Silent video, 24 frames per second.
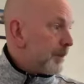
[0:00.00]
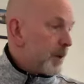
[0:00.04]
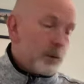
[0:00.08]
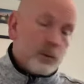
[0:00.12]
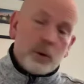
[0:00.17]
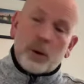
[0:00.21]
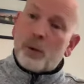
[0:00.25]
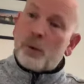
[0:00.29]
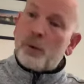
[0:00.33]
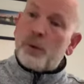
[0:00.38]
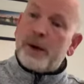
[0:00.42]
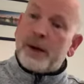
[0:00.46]

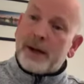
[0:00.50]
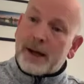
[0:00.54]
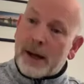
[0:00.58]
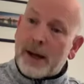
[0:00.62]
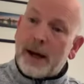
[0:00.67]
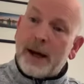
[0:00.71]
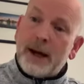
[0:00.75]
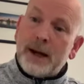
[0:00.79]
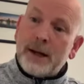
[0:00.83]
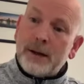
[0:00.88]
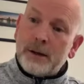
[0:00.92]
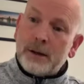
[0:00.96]
what we
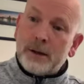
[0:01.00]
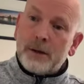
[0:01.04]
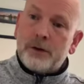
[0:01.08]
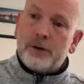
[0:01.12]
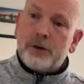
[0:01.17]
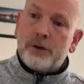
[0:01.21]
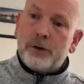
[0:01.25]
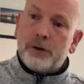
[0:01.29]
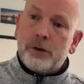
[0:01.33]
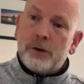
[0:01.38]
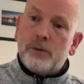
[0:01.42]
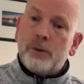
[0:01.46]
can
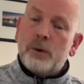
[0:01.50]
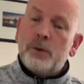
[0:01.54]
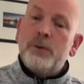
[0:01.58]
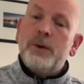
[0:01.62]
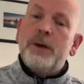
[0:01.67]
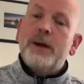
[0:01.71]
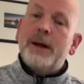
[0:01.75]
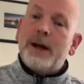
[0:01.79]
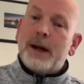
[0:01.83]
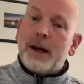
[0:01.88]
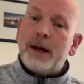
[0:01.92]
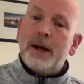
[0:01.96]
control, what we
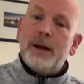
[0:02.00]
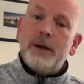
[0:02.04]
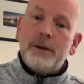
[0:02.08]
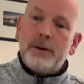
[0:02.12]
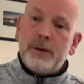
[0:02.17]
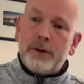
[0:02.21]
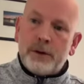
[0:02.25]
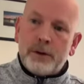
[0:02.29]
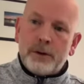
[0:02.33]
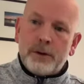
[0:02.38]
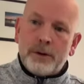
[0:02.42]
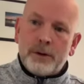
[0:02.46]
can
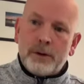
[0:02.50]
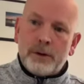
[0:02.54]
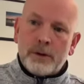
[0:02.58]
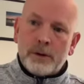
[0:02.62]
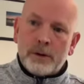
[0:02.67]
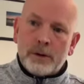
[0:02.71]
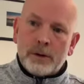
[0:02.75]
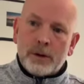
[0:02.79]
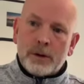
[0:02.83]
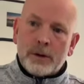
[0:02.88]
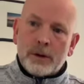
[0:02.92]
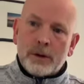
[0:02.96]
do,
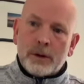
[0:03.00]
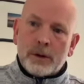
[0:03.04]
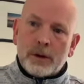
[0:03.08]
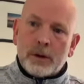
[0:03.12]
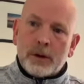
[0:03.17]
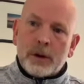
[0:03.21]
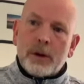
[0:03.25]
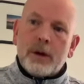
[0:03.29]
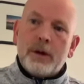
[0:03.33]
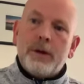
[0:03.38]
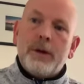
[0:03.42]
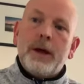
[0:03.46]

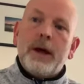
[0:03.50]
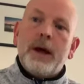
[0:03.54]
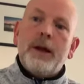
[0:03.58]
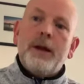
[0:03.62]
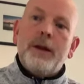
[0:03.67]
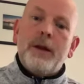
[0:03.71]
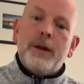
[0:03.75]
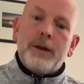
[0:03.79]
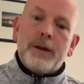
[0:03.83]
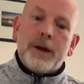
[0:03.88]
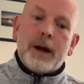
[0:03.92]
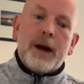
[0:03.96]

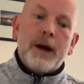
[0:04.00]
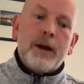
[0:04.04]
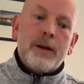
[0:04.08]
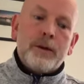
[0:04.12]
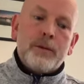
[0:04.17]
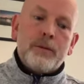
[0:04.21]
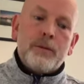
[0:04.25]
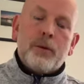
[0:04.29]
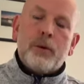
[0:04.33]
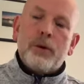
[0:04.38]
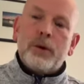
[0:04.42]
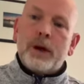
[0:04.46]
then
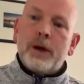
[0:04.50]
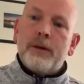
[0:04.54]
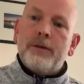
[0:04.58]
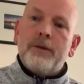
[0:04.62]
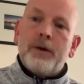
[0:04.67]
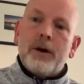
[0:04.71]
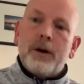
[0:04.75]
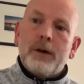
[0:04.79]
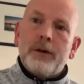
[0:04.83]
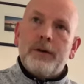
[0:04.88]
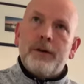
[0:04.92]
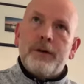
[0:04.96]
that will give
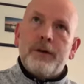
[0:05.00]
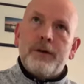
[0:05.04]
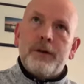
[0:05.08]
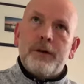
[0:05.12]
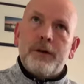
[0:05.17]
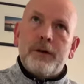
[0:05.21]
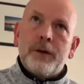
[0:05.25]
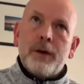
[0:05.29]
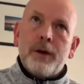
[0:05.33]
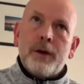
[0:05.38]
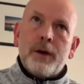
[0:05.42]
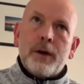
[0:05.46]
us
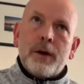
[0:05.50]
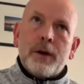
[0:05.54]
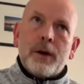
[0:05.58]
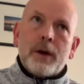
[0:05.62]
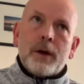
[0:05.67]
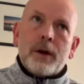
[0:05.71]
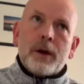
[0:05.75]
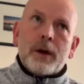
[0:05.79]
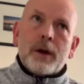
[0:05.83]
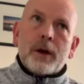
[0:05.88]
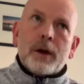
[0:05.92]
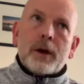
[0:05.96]

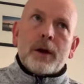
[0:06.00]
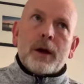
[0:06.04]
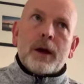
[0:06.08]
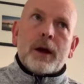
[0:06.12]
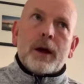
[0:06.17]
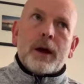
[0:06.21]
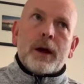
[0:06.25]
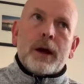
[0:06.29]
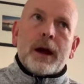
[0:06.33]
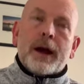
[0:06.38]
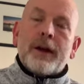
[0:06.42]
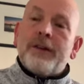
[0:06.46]

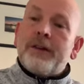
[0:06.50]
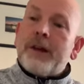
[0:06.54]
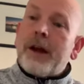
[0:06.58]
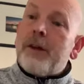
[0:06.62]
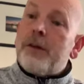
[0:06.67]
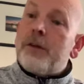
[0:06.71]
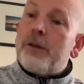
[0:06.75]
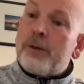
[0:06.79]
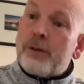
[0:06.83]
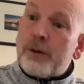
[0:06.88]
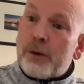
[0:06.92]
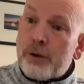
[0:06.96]
a
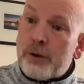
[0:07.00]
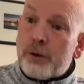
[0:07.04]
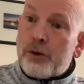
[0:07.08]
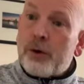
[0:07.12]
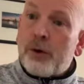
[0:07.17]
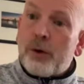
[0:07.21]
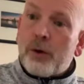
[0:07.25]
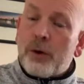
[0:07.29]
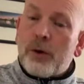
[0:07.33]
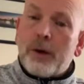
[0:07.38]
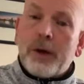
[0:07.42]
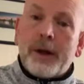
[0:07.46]
sense of
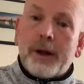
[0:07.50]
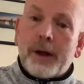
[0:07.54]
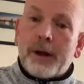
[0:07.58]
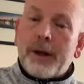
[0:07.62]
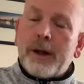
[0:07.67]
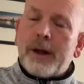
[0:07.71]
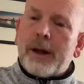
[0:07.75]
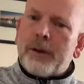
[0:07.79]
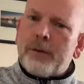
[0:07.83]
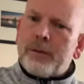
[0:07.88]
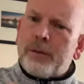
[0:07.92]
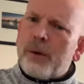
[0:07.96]
control. And I
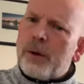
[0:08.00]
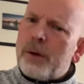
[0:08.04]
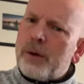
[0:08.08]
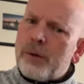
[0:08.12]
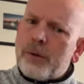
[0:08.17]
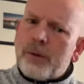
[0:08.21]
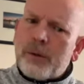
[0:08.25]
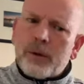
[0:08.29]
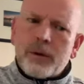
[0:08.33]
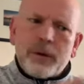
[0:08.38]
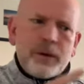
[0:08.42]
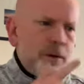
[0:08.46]
think that's what
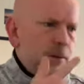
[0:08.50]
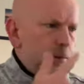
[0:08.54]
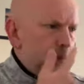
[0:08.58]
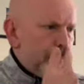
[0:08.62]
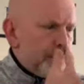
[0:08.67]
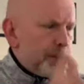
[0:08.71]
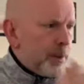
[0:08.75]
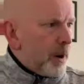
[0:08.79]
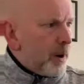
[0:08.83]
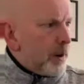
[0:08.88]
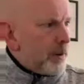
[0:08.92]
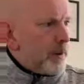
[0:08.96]

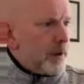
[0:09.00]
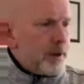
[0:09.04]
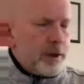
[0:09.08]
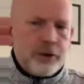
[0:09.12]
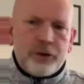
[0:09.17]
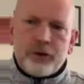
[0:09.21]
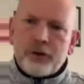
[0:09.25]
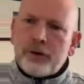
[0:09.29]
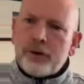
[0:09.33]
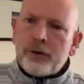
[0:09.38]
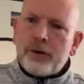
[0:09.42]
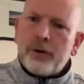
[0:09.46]
part of the
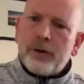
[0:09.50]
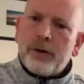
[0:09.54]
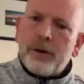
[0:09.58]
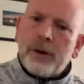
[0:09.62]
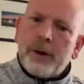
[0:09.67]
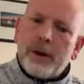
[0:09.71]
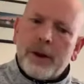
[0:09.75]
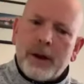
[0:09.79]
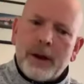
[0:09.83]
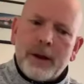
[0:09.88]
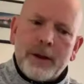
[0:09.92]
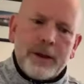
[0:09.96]
issue, I